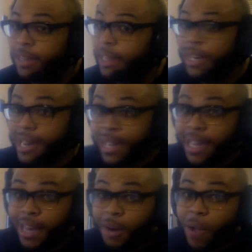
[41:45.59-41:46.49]
you can
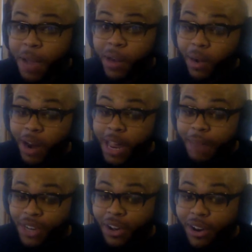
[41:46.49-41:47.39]
get away with a rape
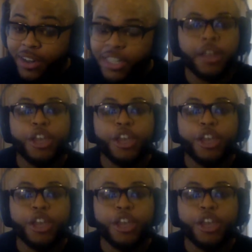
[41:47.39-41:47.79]
charge.